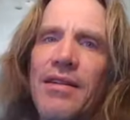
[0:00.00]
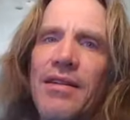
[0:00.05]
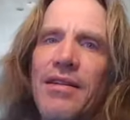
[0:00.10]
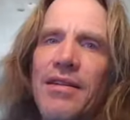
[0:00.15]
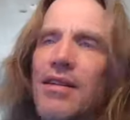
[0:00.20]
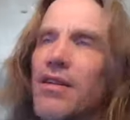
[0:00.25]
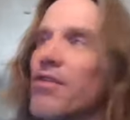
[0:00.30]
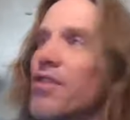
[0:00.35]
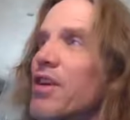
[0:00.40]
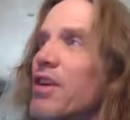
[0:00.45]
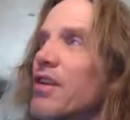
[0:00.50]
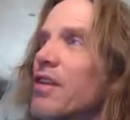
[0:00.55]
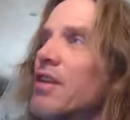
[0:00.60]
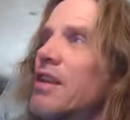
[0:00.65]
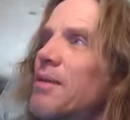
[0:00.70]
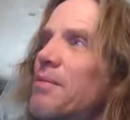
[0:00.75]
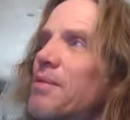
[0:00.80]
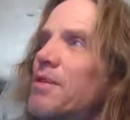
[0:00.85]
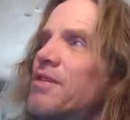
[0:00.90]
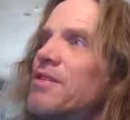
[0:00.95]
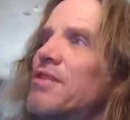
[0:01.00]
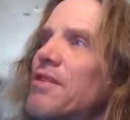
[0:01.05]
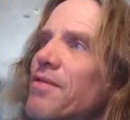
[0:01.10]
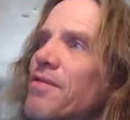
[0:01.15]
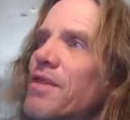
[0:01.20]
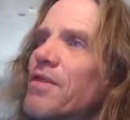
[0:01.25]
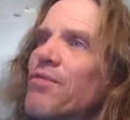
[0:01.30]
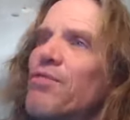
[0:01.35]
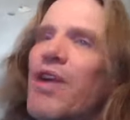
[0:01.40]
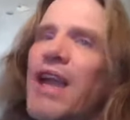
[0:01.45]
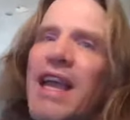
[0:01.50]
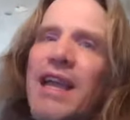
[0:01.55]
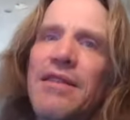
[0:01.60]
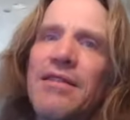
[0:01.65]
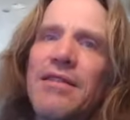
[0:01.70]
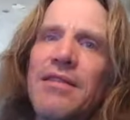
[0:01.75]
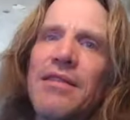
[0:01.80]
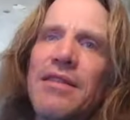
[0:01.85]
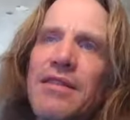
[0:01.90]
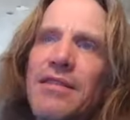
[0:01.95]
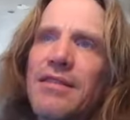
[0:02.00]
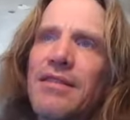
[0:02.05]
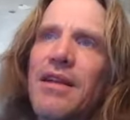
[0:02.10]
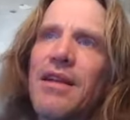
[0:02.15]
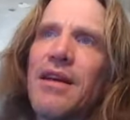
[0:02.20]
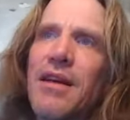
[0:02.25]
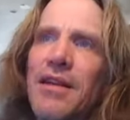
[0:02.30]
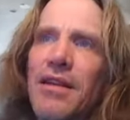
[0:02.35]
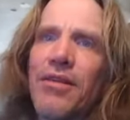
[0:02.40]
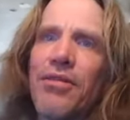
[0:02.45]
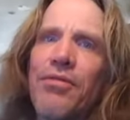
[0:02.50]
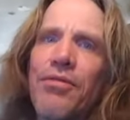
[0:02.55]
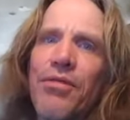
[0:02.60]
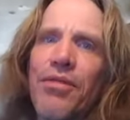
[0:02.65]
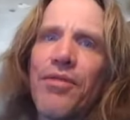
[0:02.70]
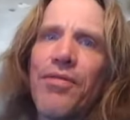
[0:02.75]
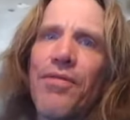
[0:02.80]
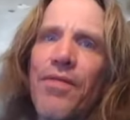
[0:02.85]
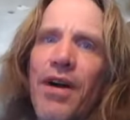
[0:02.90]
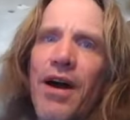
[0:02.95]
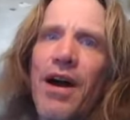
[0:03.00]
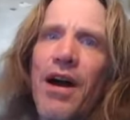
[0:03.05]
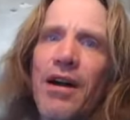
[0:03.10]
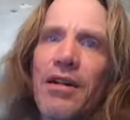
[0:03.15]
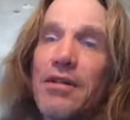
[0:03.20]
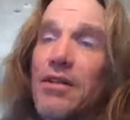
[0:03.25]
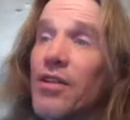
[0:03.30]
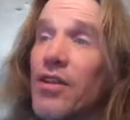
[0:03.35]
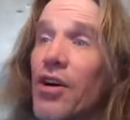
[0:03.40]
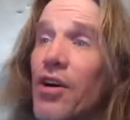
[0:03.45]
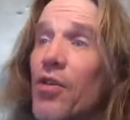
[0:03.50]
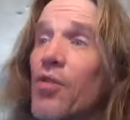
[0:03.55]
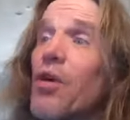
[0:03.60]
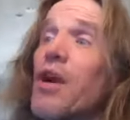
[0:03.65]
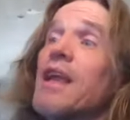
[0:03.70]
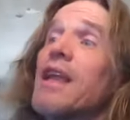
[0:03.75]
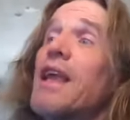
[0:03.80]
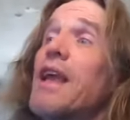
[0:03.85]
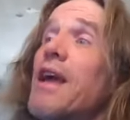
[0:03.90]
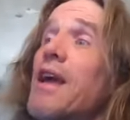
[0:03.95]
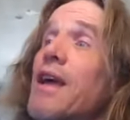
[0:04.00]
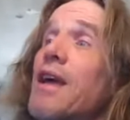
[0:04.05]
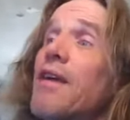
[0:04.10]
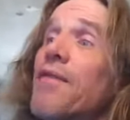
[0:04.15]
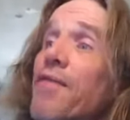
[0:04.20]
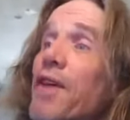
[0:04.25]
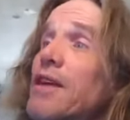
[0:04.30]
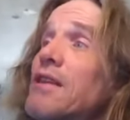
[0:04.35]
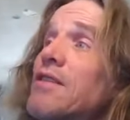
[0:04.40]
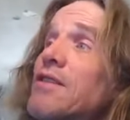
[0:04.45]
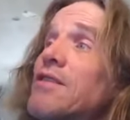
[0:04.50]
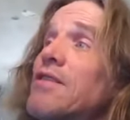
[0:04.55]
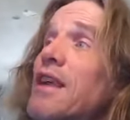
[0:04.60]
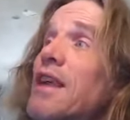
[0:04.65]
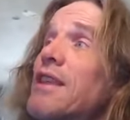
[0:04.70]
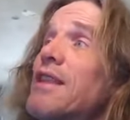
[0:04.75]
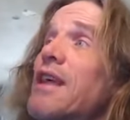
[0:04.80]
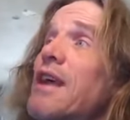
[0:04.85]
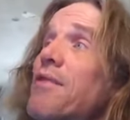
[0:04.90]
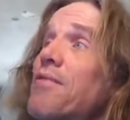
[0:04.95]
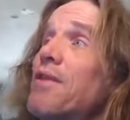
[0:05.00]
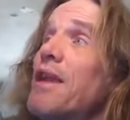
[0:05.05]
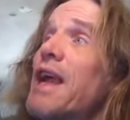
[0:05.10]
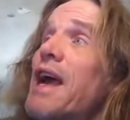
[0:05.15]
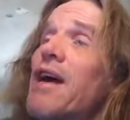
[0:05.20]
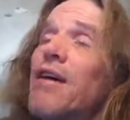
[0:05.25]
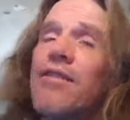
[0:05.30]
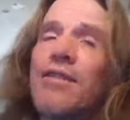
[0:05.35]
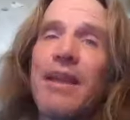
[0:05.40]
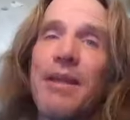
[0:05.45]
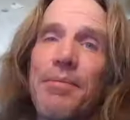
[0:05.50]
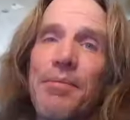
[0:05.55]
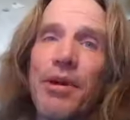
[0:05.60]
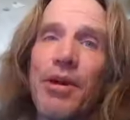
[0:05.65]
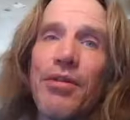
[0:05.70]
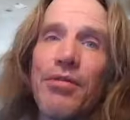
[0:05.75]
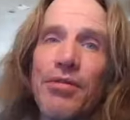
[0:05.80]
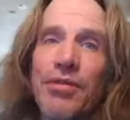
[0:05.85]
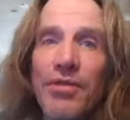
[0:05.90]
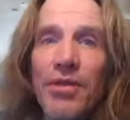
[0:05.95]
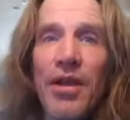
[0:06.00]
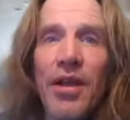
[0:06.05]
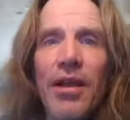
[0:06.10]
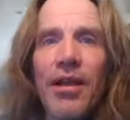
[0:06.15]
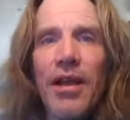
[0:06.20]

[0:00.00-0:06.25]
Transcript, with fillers: you know, the glimmers of the rays of the sun through the fog to know, yeah, if I just take that reality boat and,